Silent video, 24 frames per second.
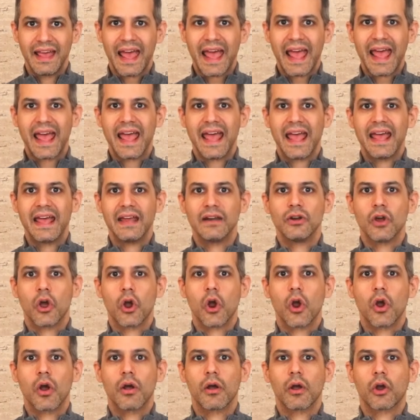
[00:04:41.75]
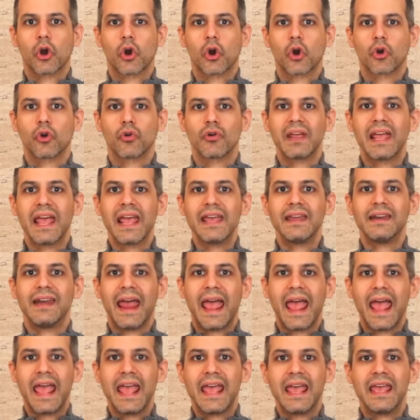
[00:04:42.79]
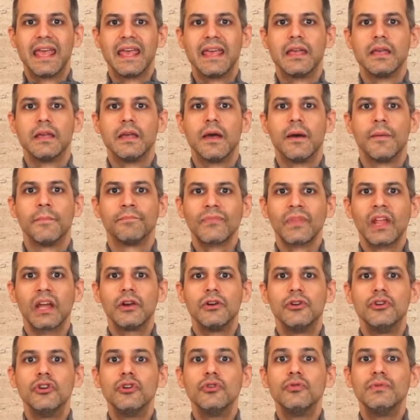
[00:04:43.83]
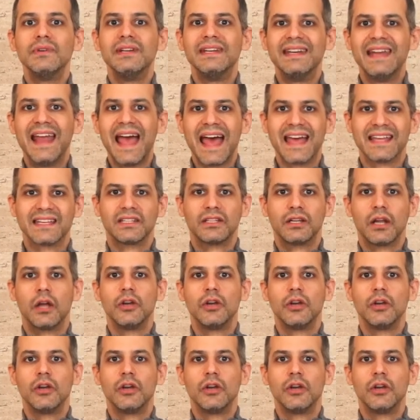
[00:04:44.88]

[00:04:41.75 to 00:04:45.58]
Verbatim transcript: and create a new nest,